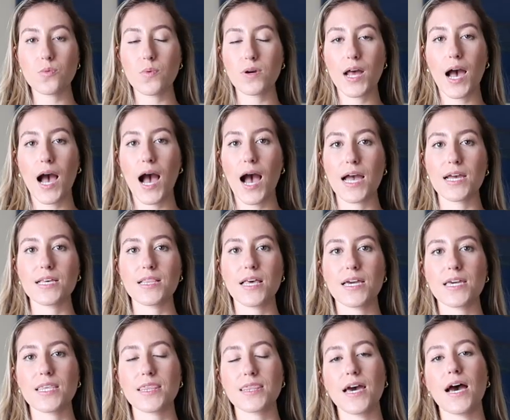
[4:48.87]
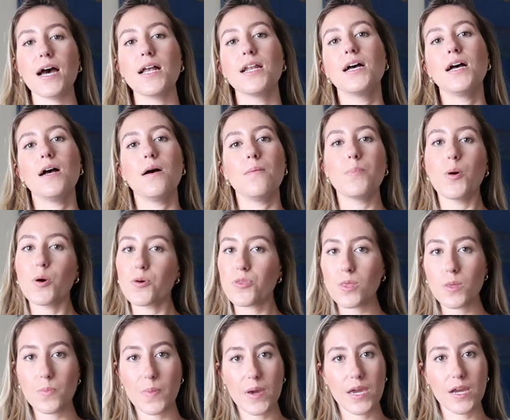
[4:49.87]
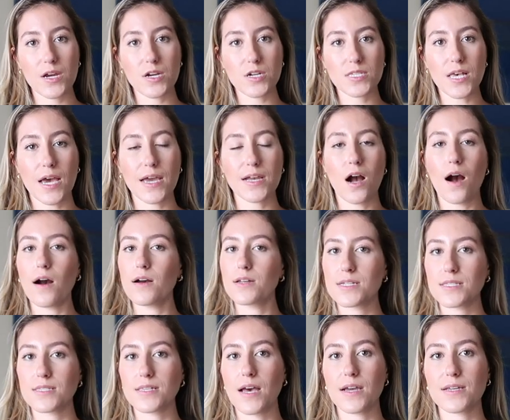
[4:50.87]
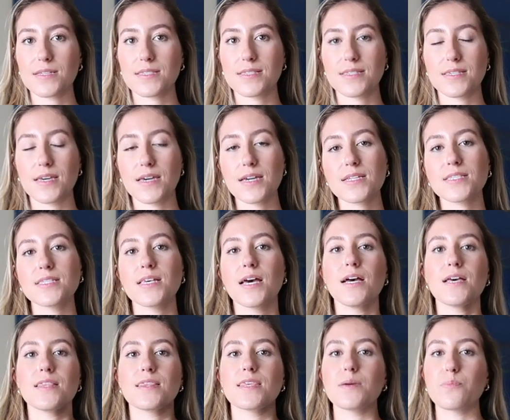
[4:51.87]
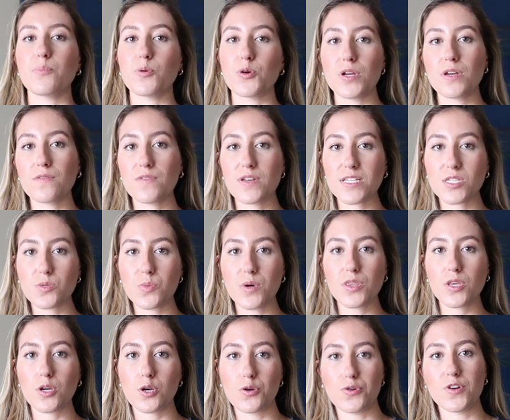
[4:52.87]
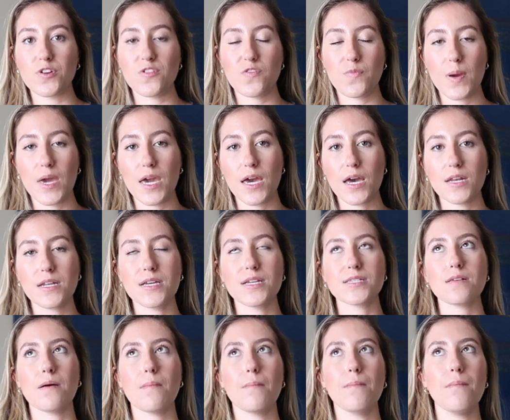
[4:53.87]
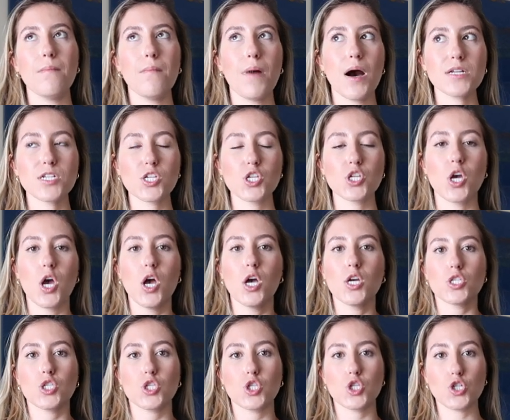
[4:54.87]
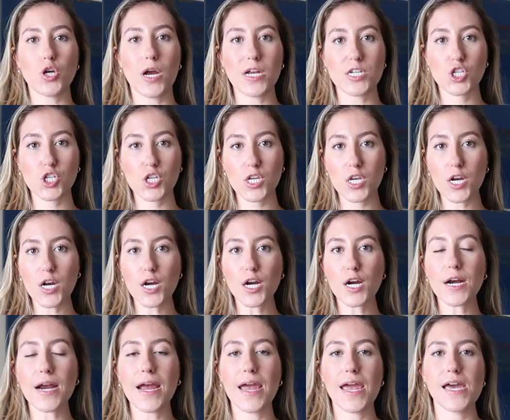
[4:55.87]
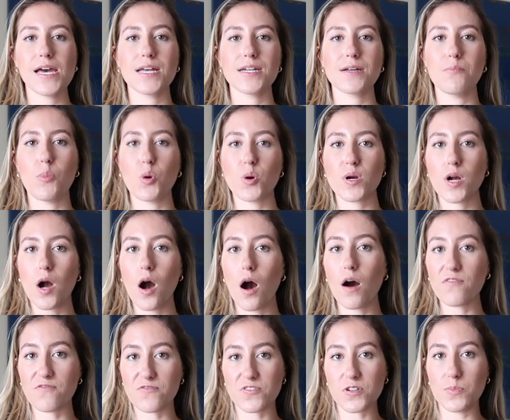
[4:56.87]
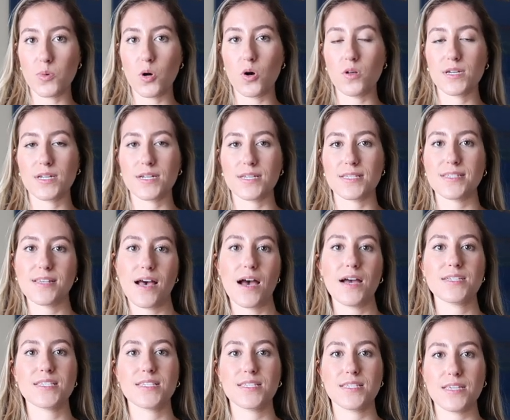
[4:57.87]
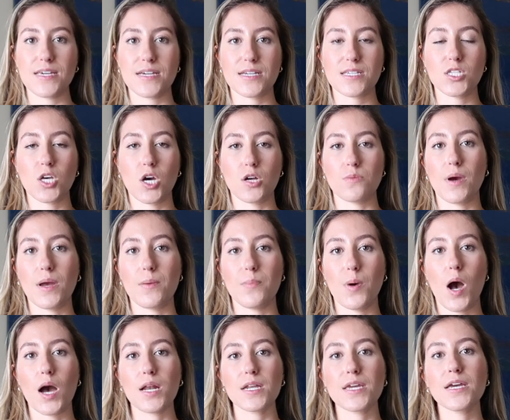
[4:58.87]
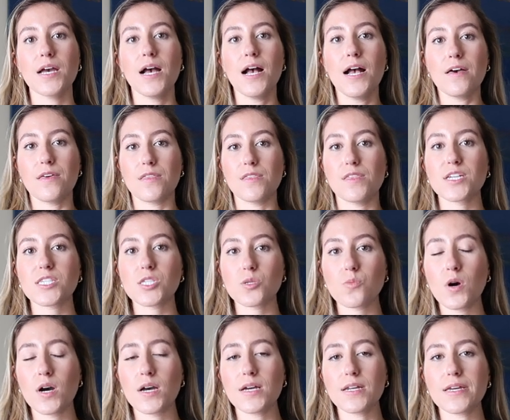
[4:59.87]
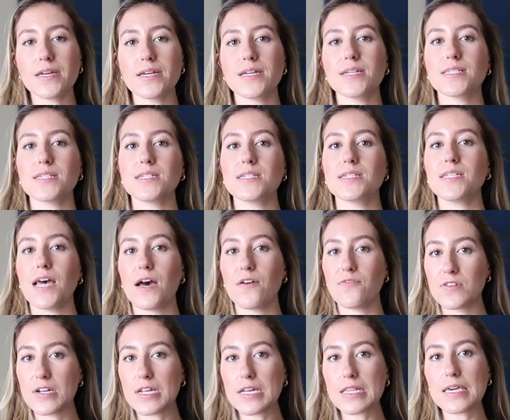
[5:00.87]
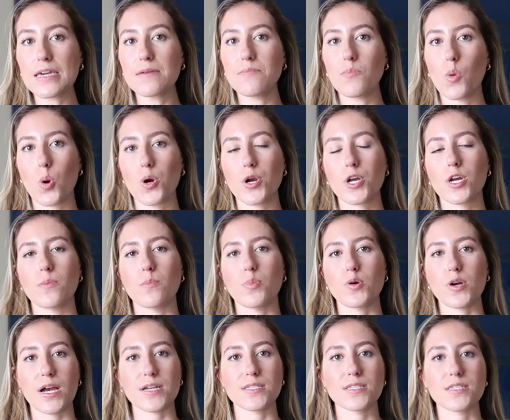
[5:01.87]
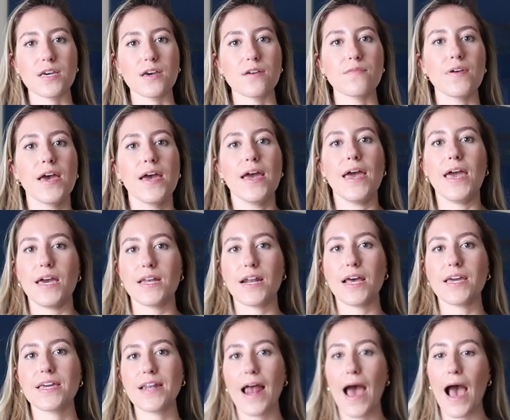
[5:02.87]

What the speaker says: want to highlight that both of the pairs I got in a size 6. The previous one, the Groove Pant, is much stretchier and more comfortable in a size 6 on my body. This one is definitely more compressive, and I can